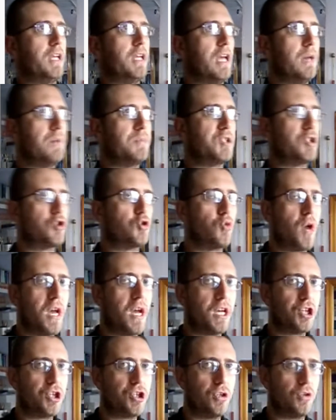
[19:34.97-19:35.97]

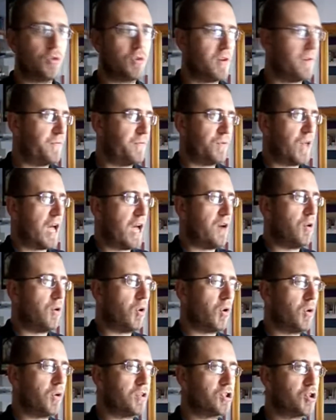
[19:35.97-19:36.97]
abstraction or a flower
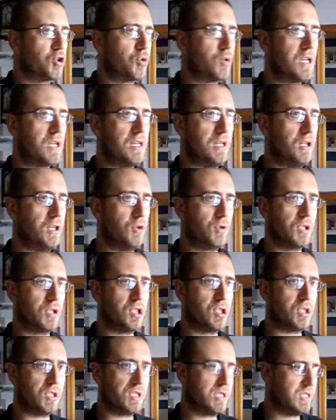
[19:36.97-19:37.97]
or a tree that you can
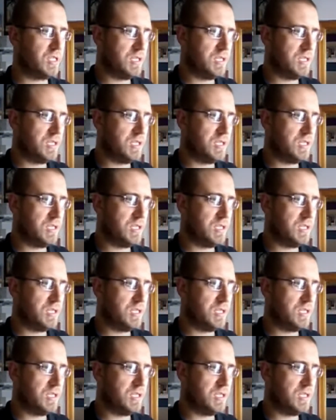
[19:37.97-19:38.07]
just